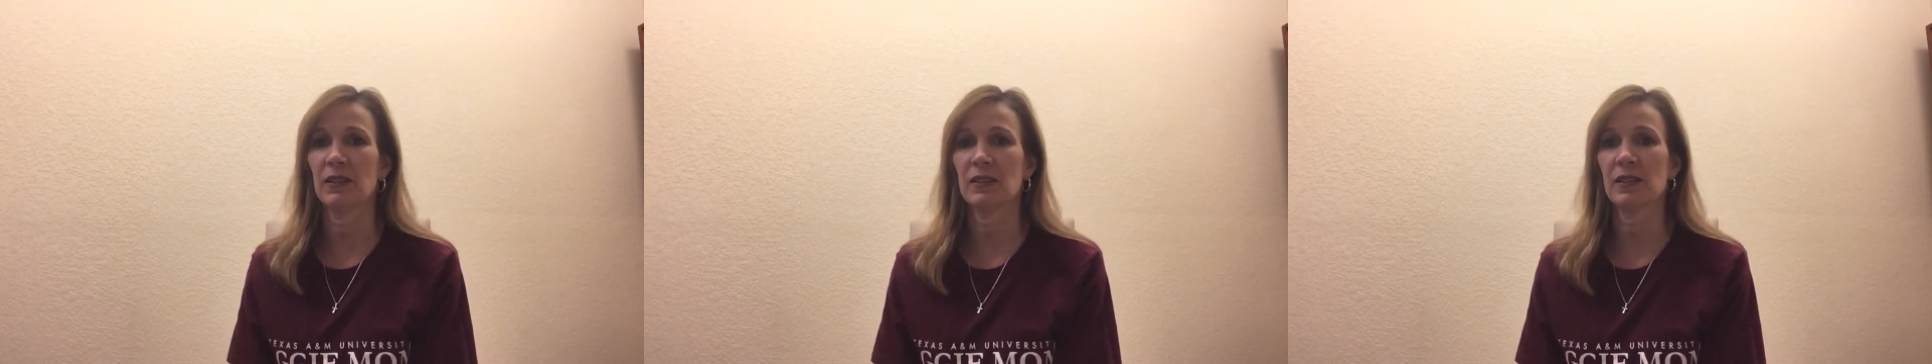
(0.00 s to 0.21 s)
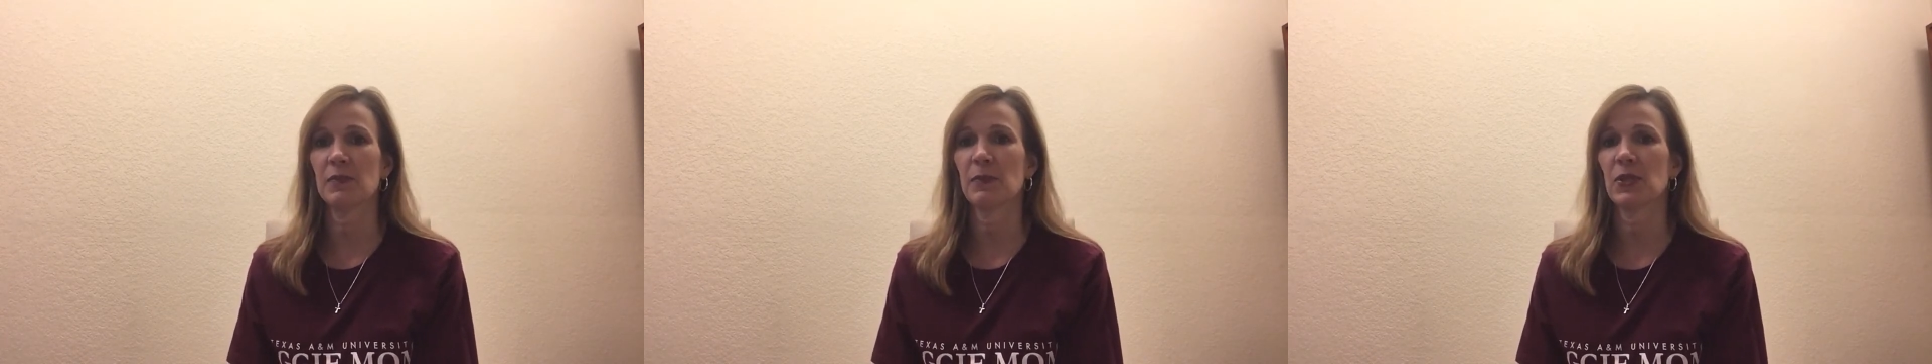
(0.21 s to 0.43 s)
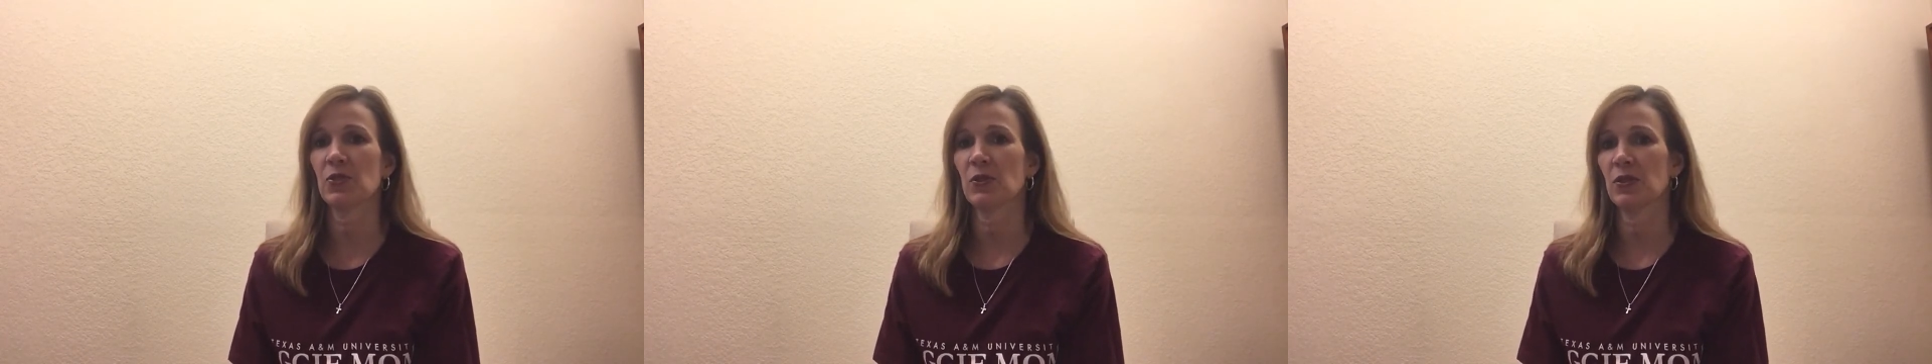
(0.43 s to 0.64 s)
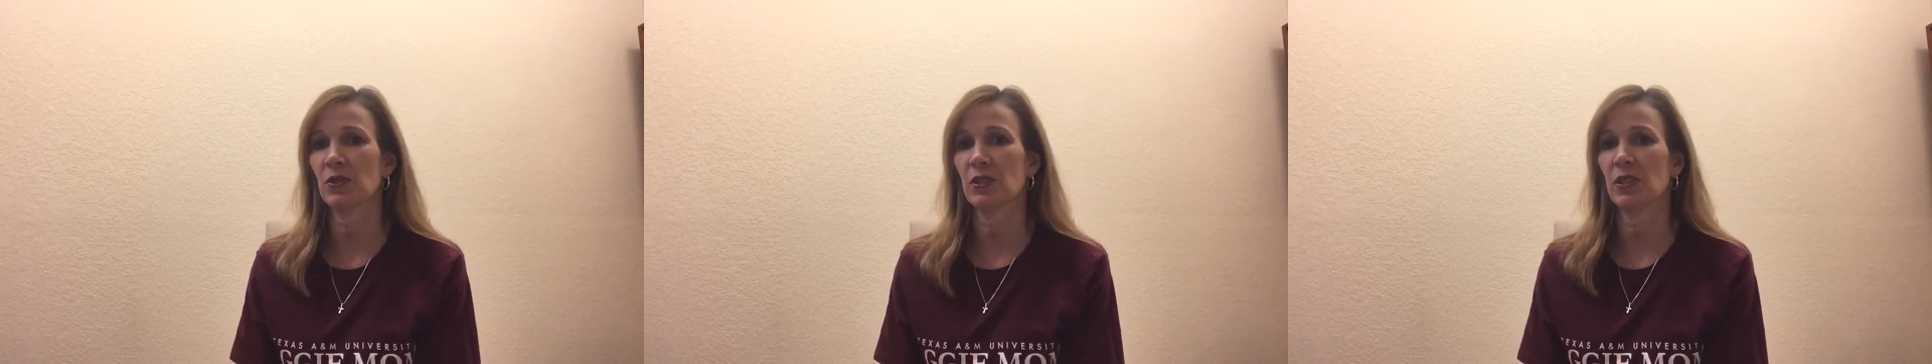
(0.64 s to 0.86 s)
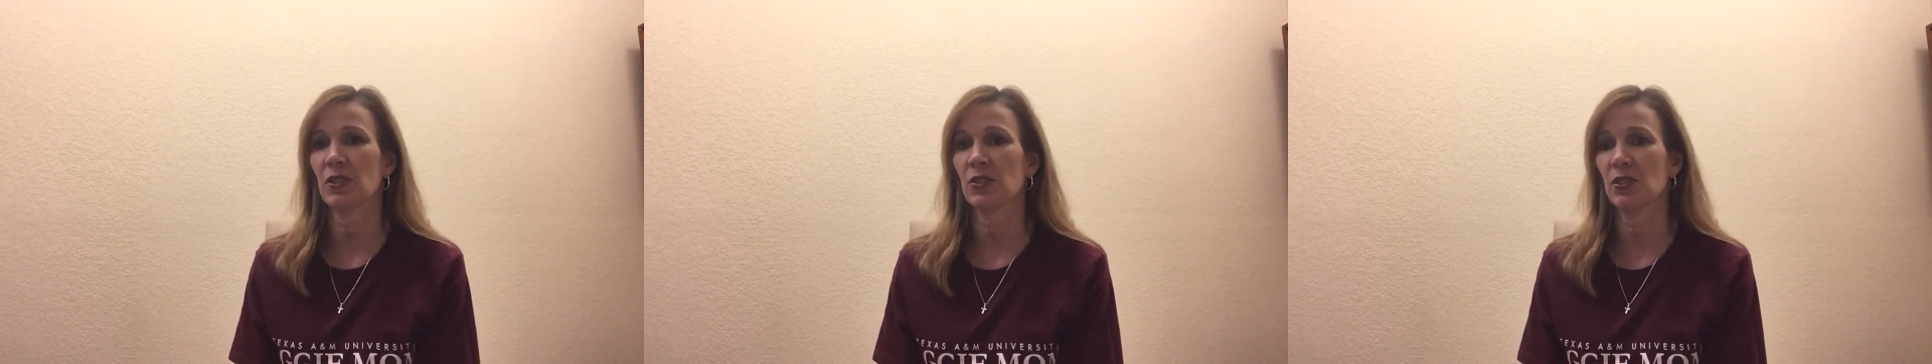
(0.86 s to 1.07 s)
as a special
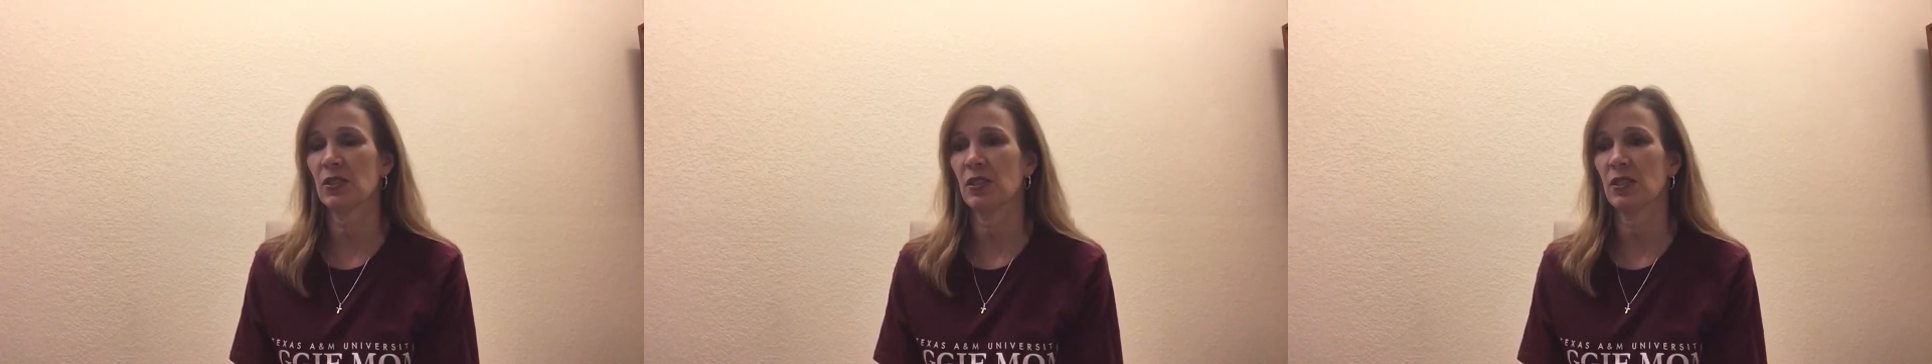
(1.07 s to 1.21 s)
education